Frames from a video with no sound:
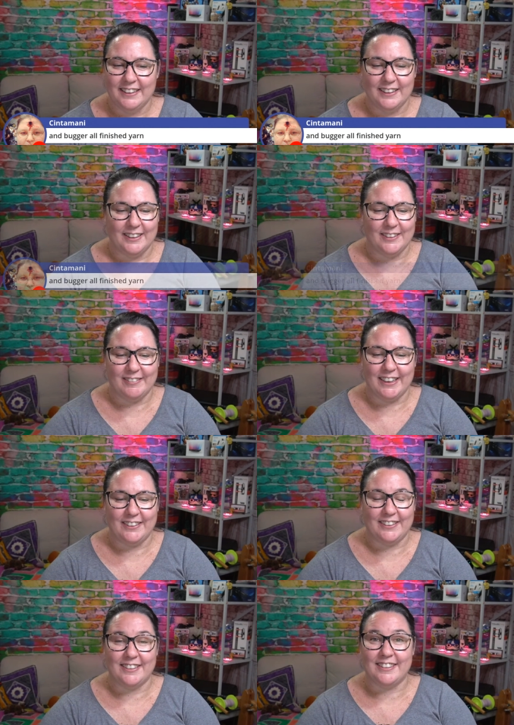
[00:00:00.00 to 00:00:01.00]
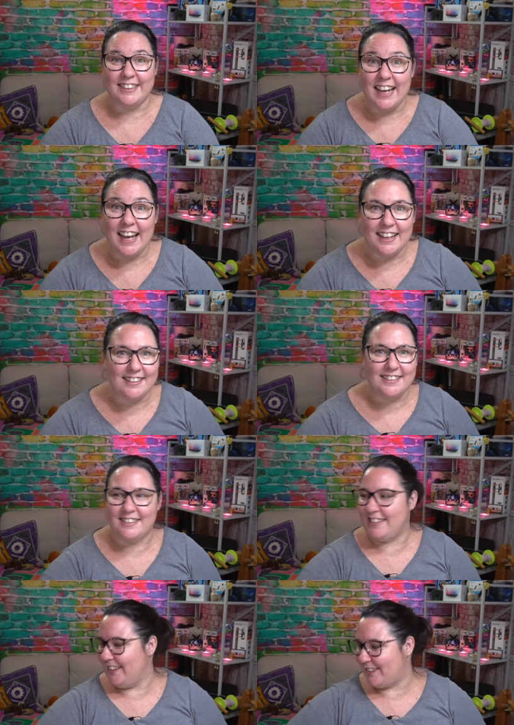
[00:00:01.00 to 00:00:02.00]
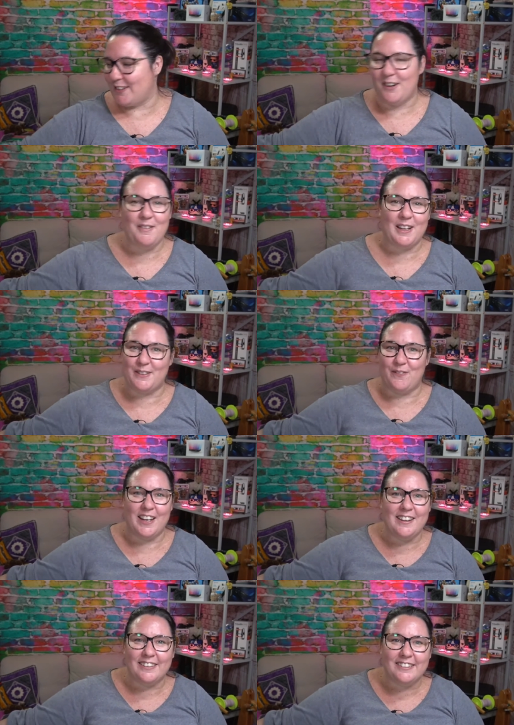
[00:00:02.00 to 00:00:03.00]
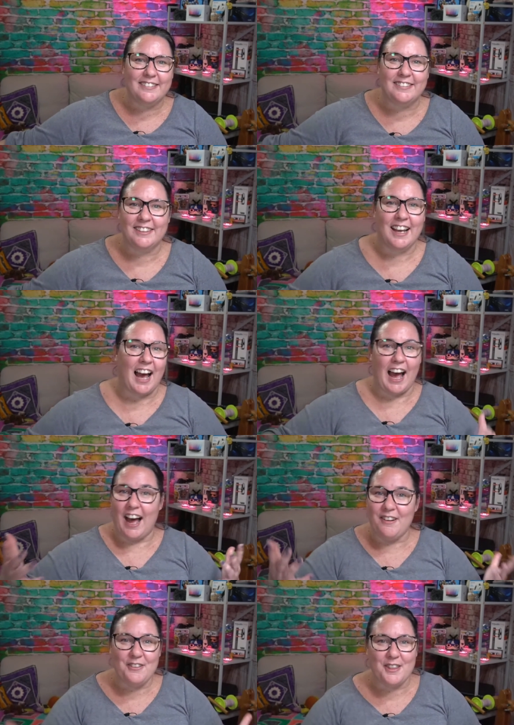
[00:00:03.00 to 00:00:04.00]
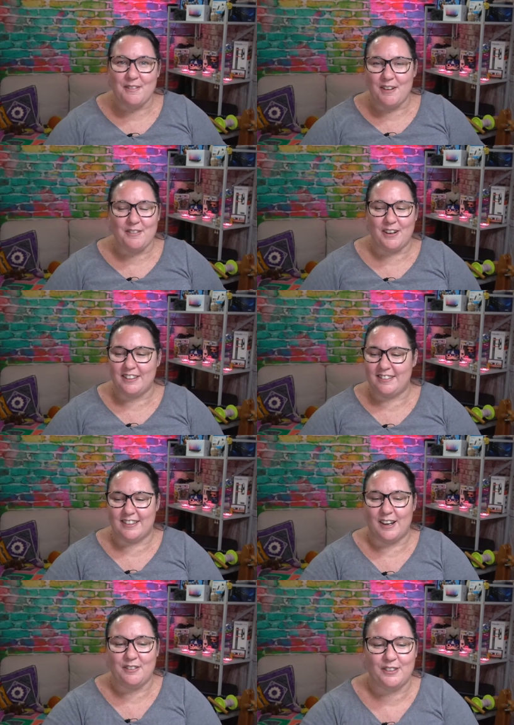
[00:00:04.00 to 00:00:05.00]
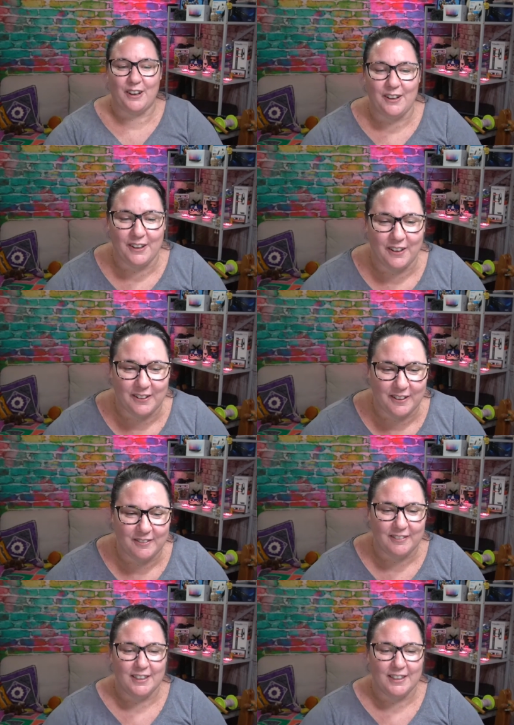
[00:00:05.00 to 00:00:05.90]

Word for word: Oh my goodness. Yes, you saw my spindles. Half of them have got stuff loaded on them.